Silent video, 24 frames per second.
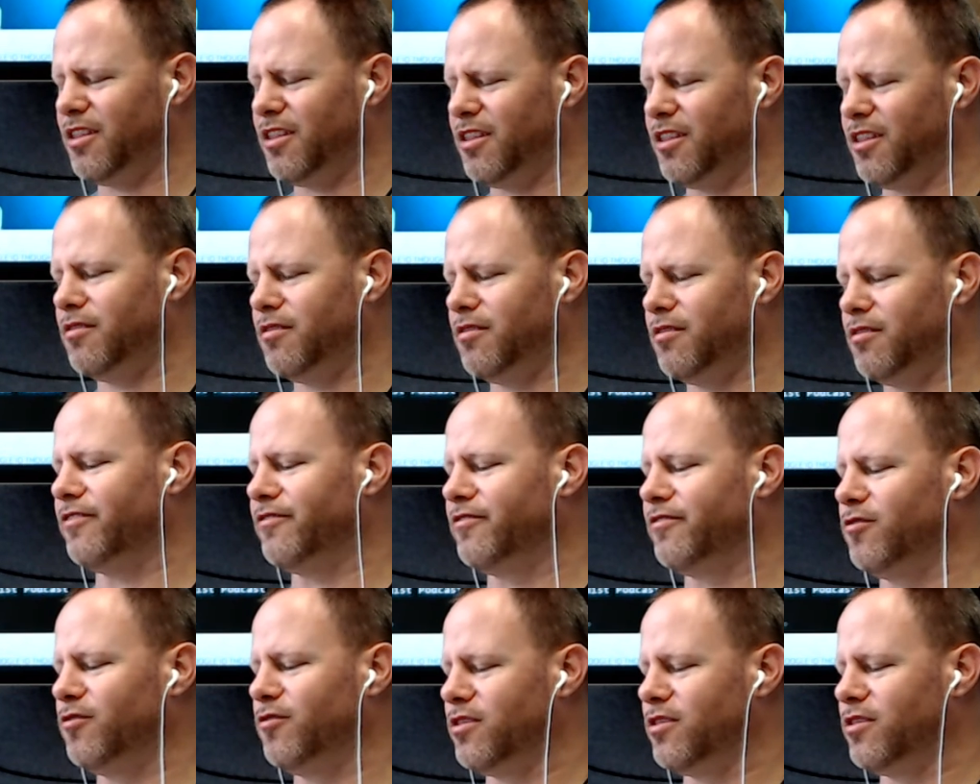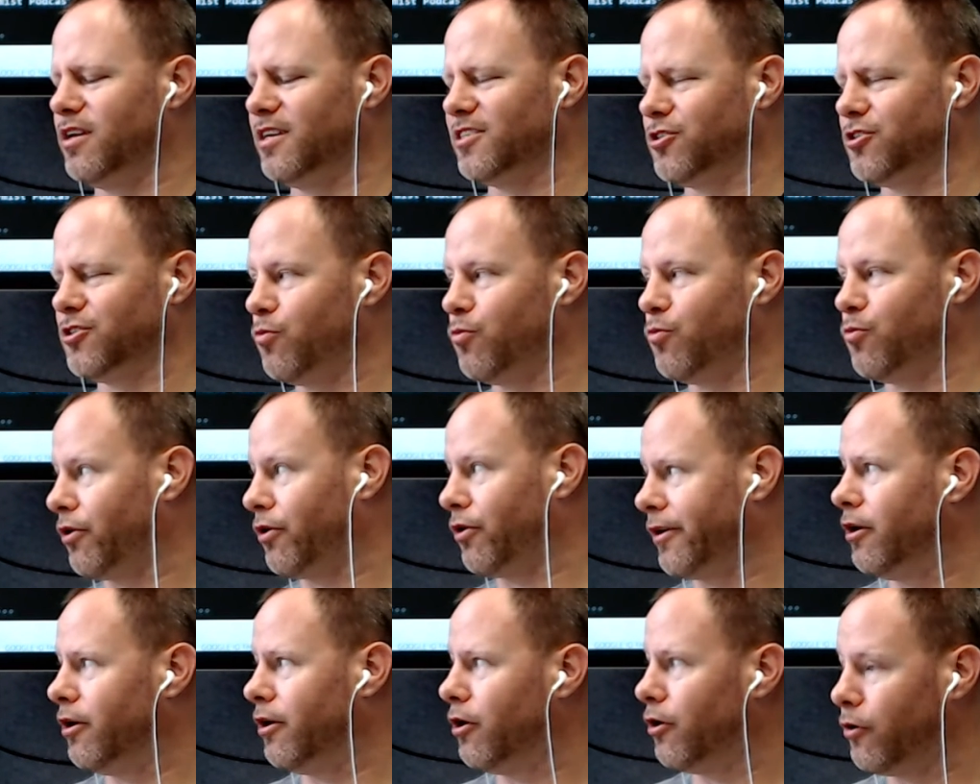they've got a few things they're
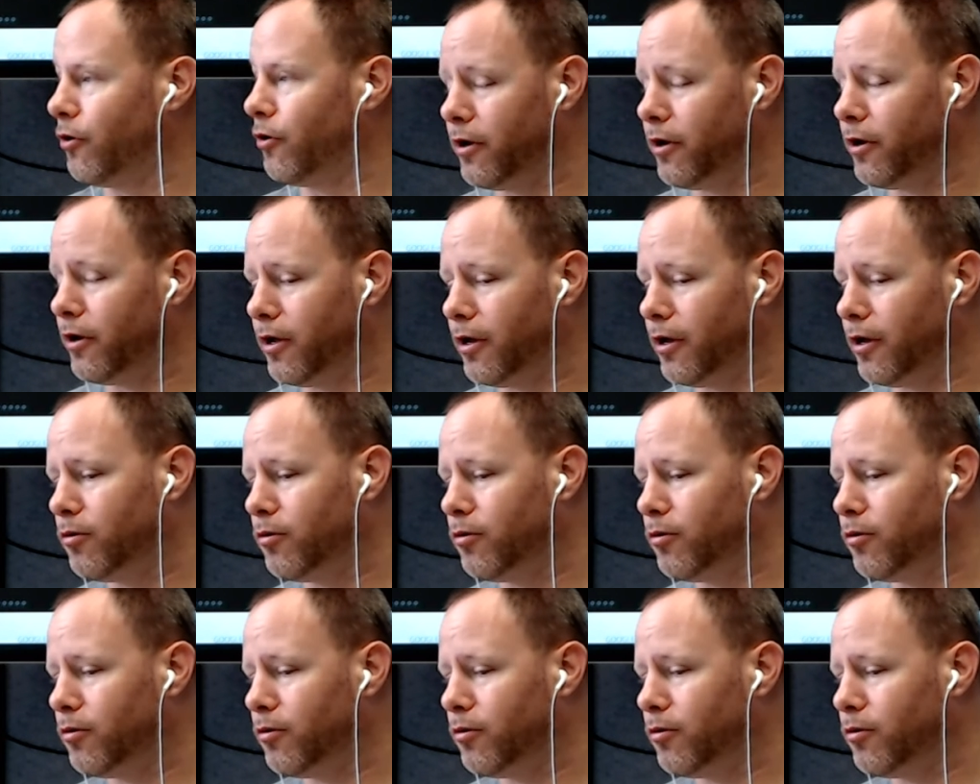working on right now.